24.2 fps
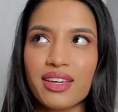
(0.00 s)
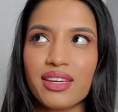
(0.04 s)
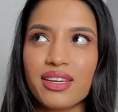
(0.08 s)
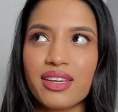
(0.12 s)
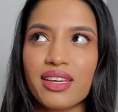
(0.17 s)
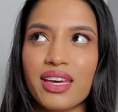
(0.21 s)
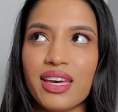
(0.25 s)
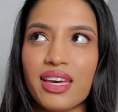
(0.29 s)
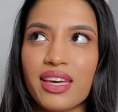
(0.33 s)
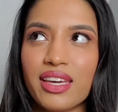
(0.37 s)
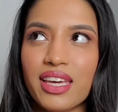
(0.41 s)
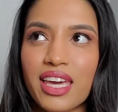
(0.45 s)

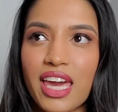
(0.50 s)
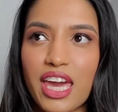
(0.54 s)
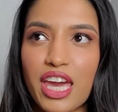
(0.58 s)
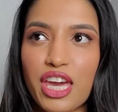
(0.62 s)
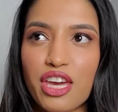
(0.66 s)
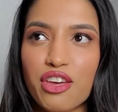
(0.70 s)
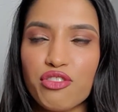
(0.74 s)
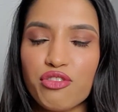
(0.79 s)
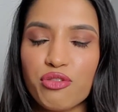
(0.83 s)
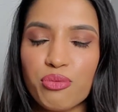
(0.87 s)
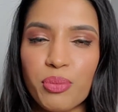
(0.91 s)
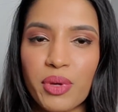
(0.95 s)
It
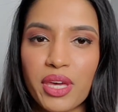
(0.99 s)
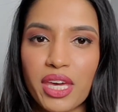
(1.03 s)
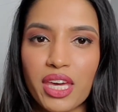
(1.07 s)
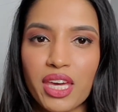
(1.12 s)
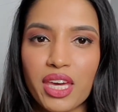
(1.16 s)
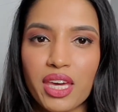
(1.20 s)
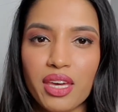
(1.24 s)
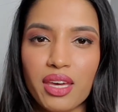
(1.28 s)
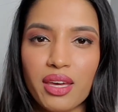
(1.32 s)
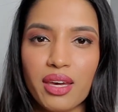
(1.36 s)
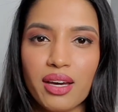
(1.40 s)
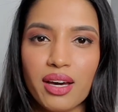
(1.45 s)
gave
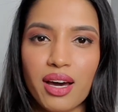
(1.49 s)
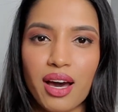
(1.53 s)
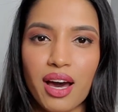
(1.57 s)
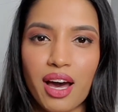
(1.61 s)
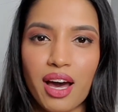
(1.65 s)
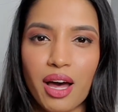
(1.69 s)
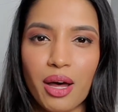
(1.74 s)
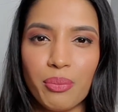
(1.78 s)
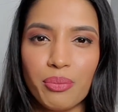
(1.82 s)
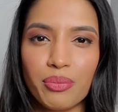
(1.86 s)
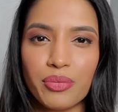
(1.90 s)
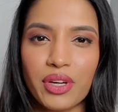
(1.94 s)
me
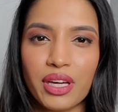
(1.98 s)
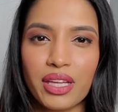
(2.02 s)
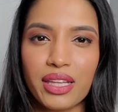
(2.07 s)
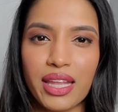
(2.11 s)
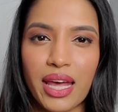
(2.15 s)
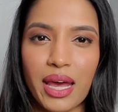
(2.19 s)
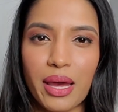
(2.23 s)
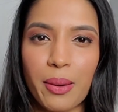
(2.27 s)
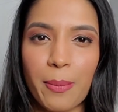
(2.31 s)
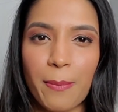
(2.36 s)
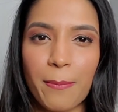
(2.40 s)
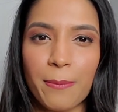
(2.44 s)

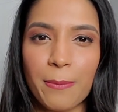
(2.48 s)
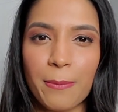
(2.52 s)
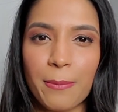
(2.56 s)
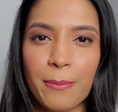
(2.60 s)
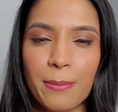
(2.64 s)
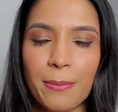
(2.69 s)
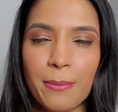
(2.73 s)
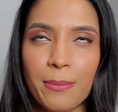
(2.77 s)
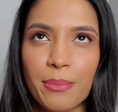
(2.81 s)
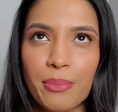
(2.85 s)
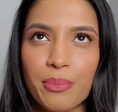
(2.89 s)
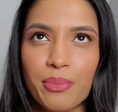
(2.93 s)
like
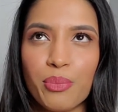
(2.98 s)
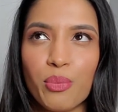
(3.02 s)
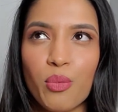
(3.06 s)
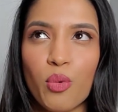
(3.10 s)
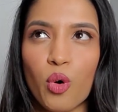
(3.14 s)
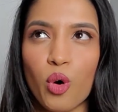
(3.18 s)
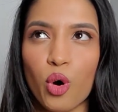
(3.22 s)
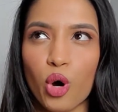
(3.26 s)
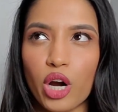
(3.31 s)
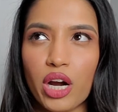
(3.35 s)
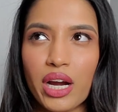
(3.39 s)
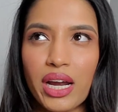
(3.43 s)

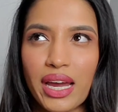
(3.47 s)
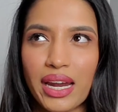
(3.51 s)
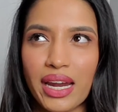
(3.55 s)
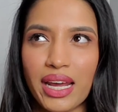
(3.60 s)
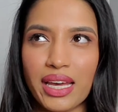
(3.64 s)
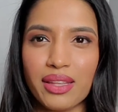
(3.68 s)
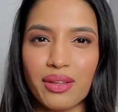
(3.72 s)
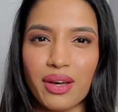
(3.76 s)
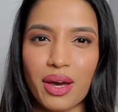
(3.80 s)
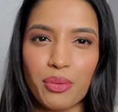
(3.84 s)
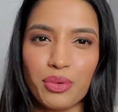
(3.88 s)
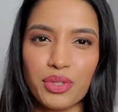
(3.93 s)
more, and
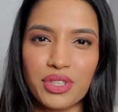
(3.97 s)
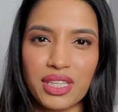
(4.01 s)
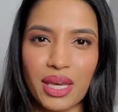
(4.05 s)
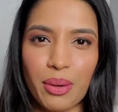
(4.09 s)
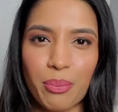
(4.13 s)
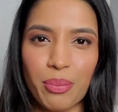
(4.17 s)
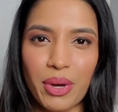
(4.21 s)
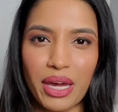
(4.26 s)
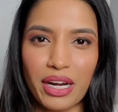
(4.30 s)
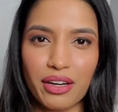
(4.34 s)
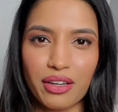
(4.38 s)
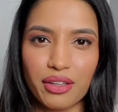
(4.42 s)
I would say
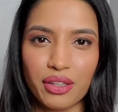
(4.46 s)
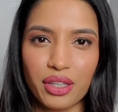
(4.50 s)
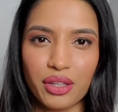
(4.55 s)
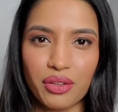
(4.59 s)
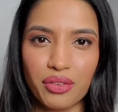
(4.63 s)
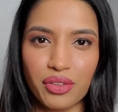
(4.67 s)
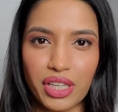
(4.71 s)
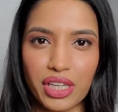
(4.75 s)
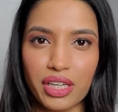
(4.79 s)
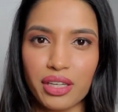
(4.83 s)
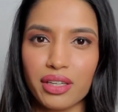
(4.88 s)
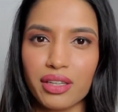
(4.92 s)
better
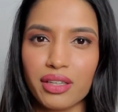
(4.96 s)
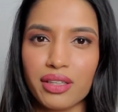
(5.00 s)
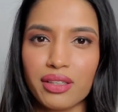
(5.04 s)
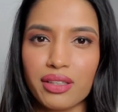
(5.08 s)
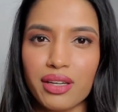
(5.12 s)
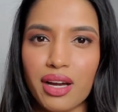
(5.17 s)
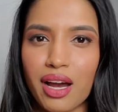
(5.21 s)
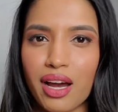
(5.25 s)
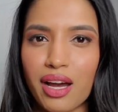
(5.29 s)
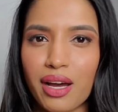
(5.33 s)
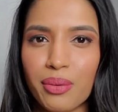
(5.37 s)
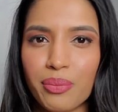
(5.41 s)
career
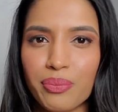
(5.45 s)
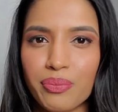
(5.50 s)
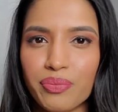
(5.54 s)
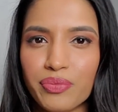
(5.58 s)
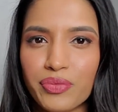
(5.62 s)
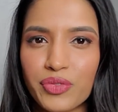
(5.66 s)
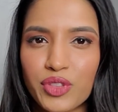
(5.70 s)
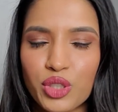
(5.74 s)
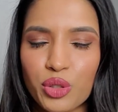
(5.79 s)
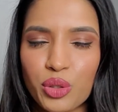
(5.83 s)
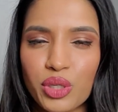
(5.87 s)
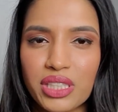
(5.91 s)

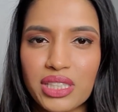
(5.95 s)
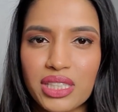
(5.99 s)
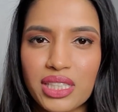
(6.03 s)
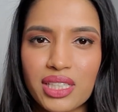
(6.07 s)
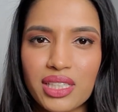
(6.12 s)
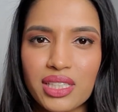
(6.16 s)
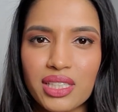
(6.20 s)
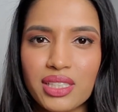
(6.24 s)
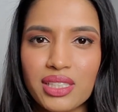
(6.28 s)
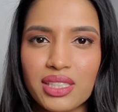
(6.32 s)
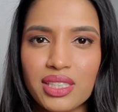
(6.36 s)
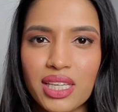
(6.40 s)

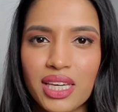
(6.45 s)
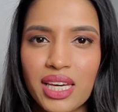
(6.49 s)
choices.